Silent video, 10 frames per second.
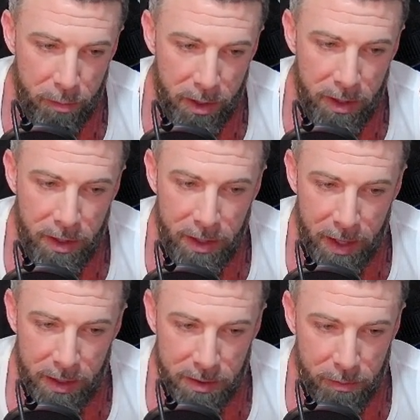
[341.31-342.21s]
bid and the
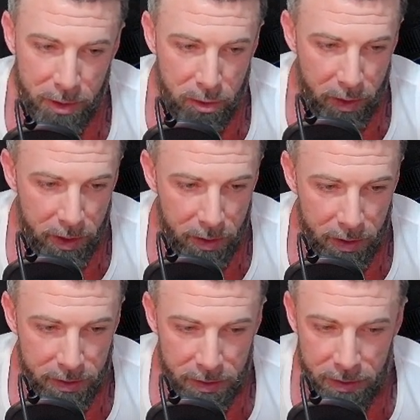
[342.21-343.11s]
ask can be
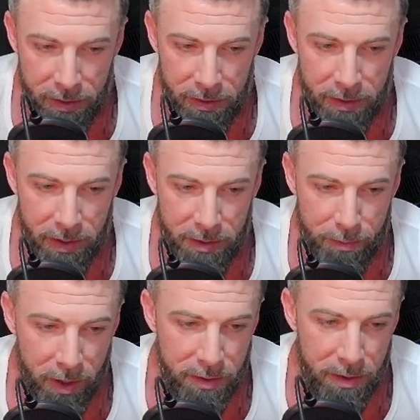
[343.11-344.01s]
traded in the next
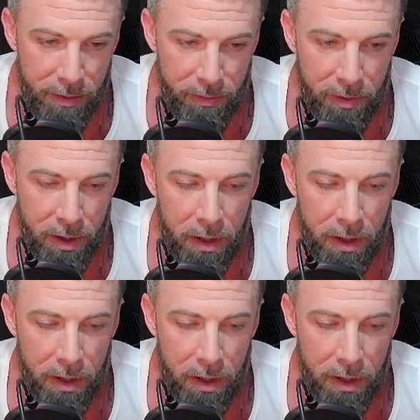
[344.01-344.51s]
price level.